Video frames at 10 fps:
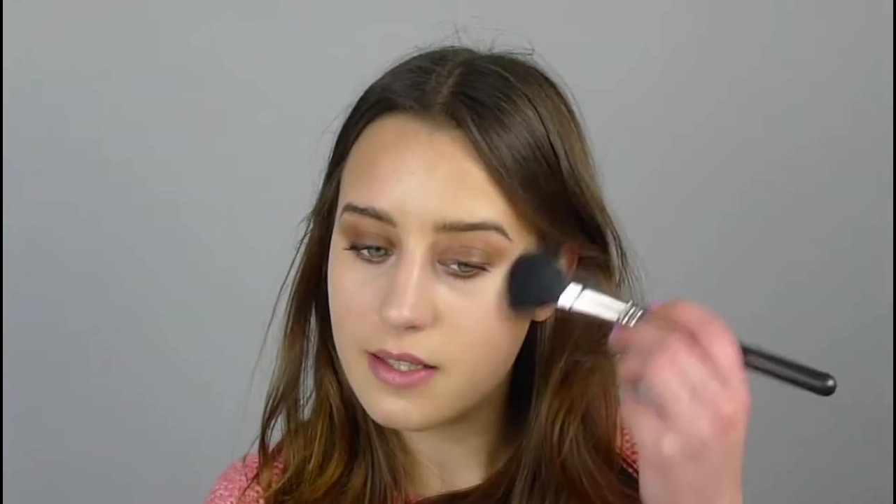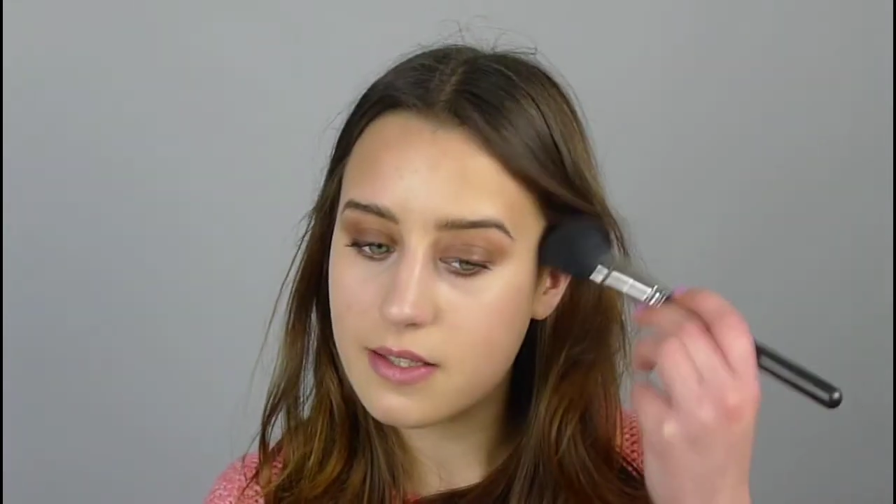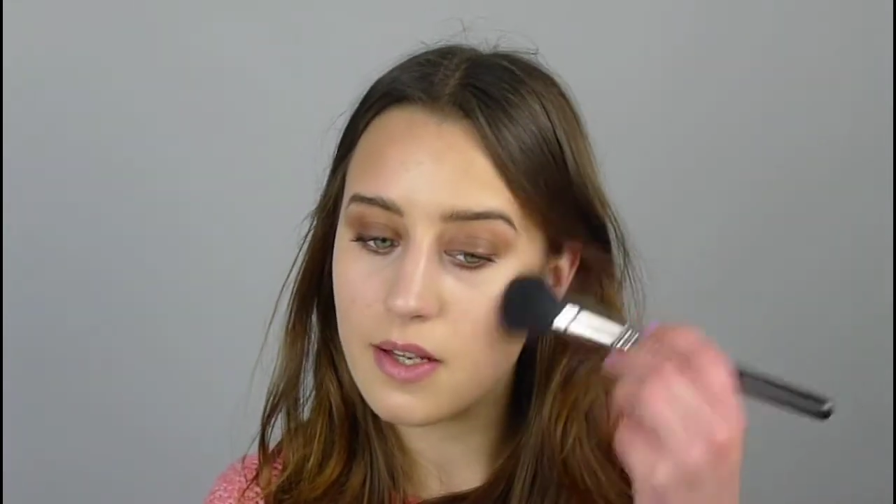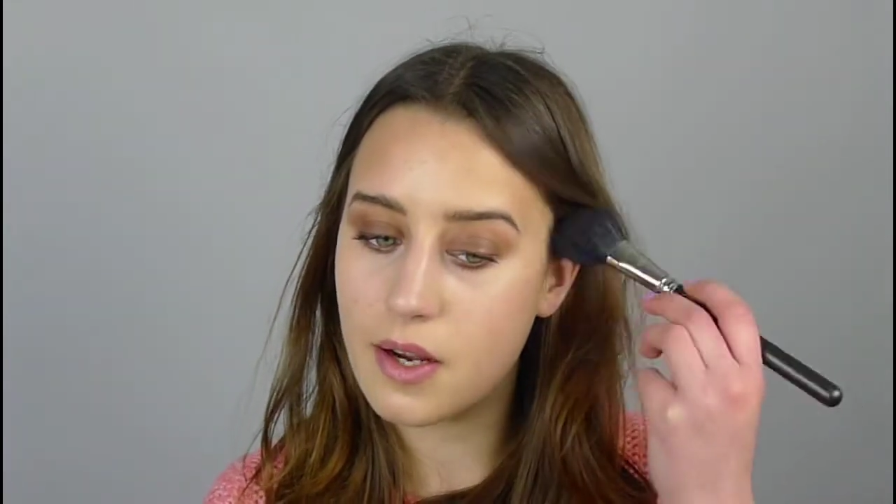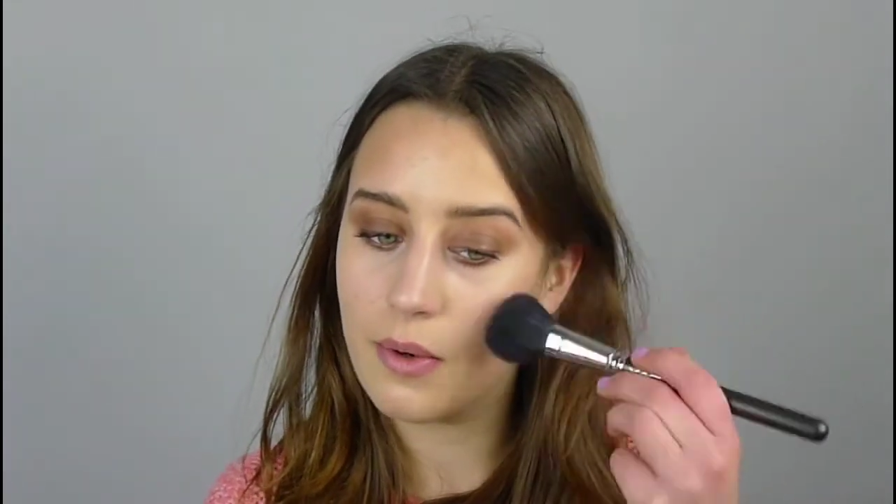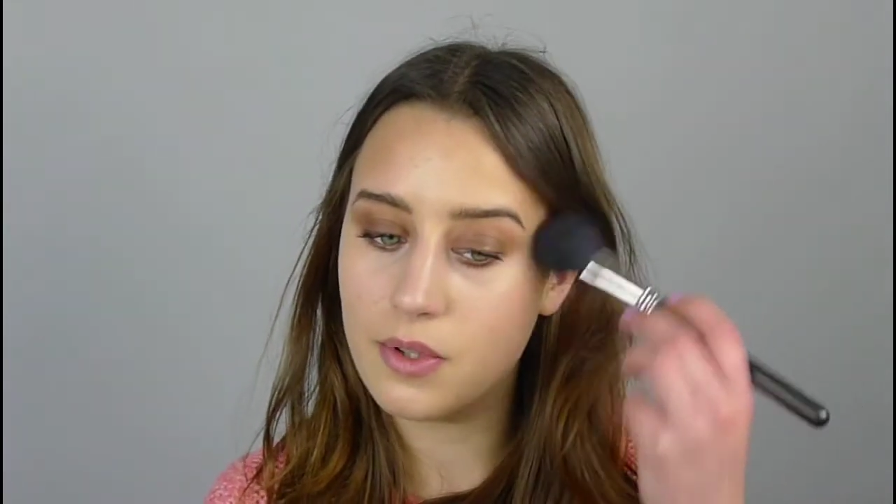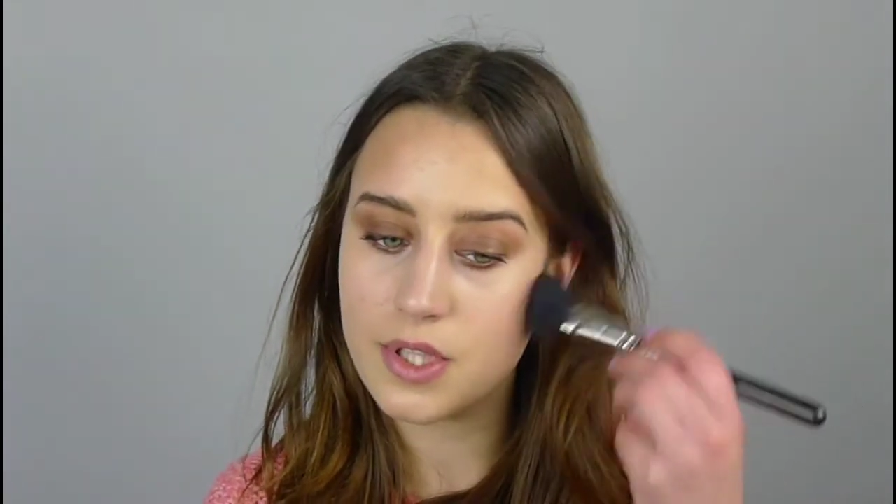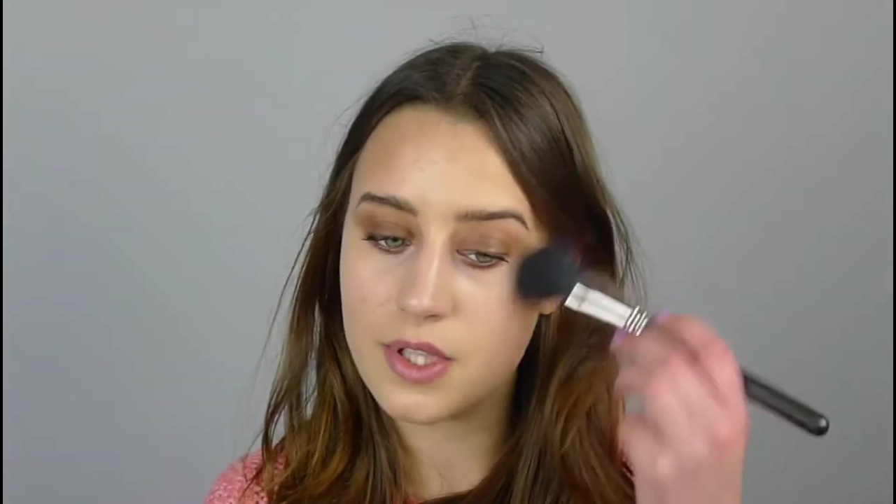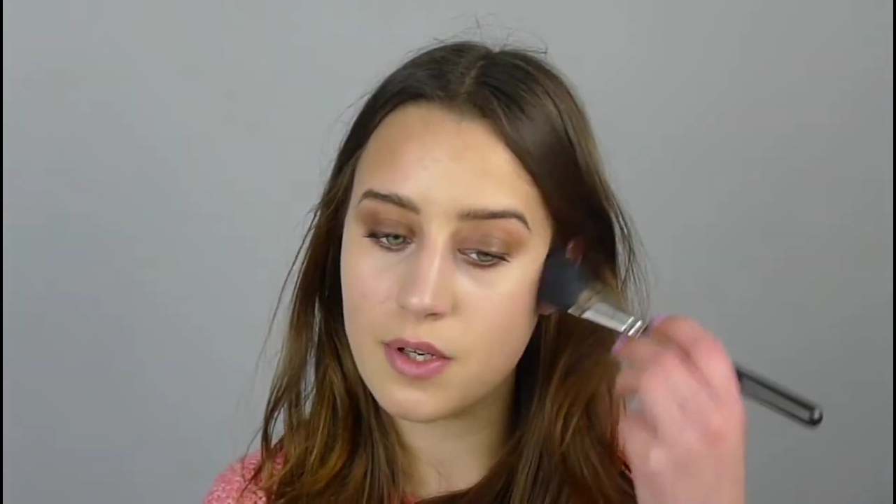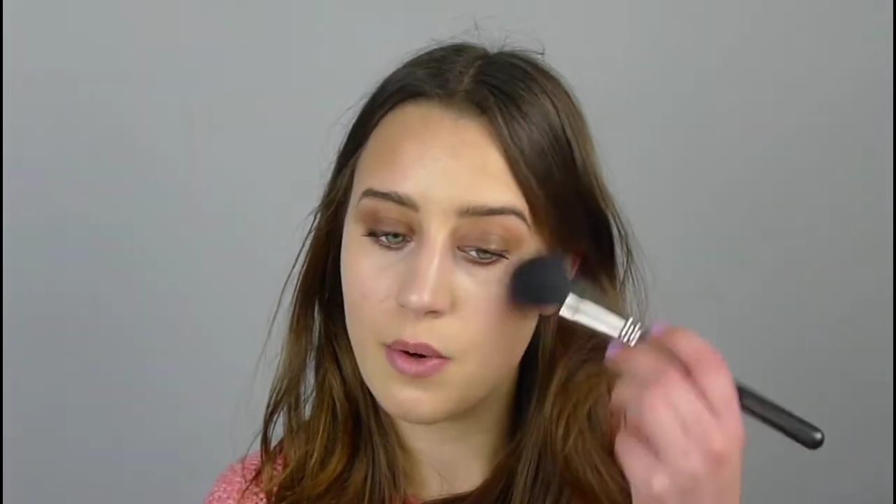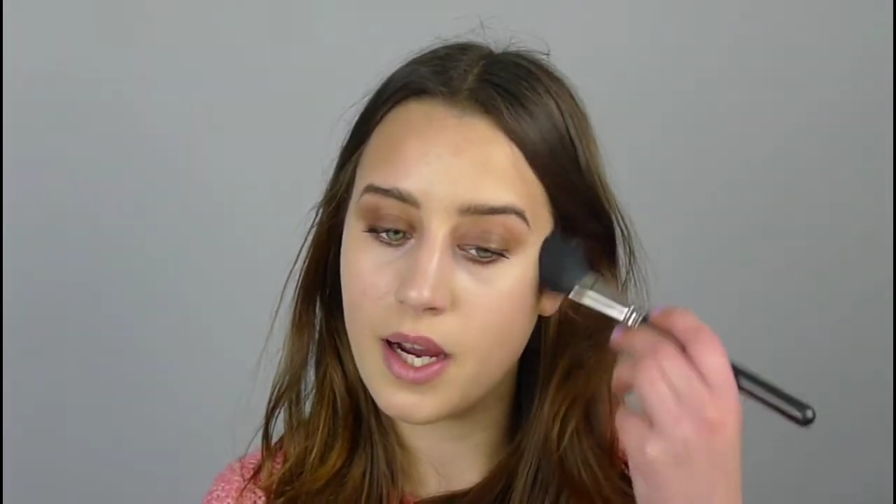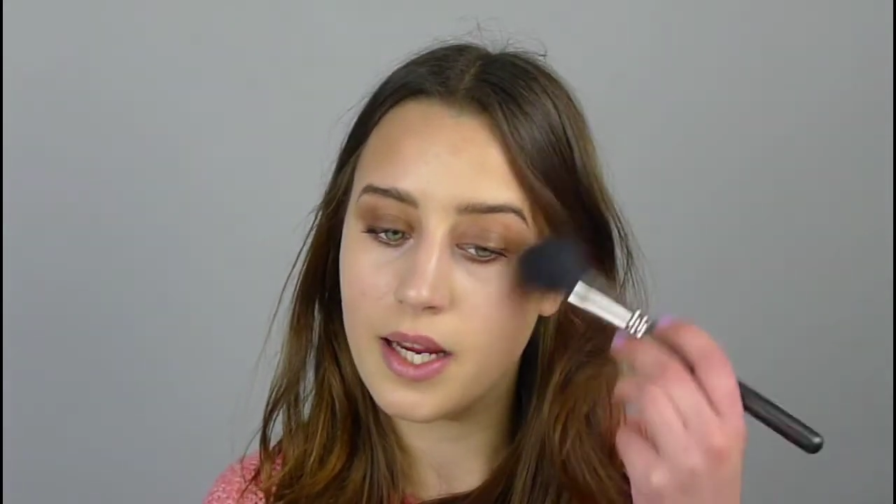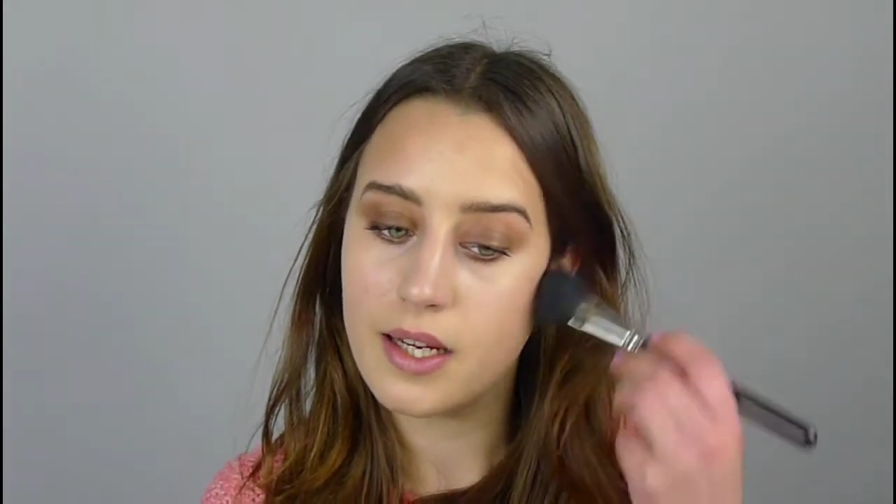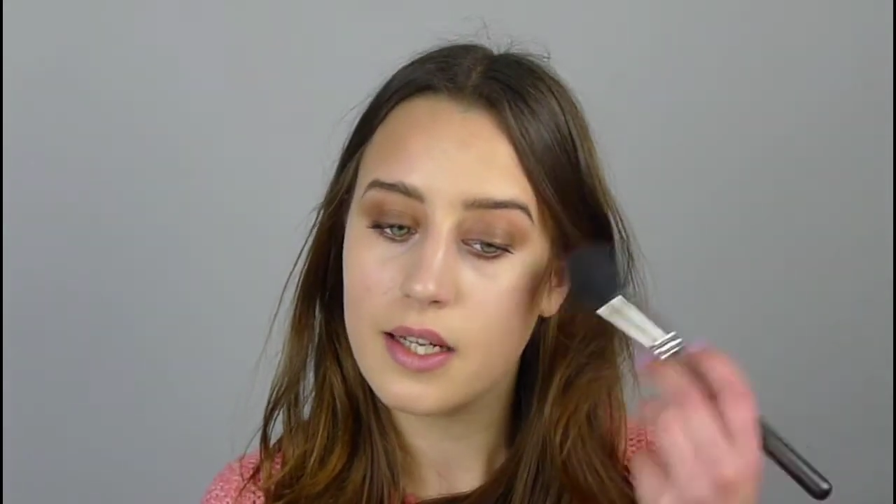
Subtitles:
so it will just look quite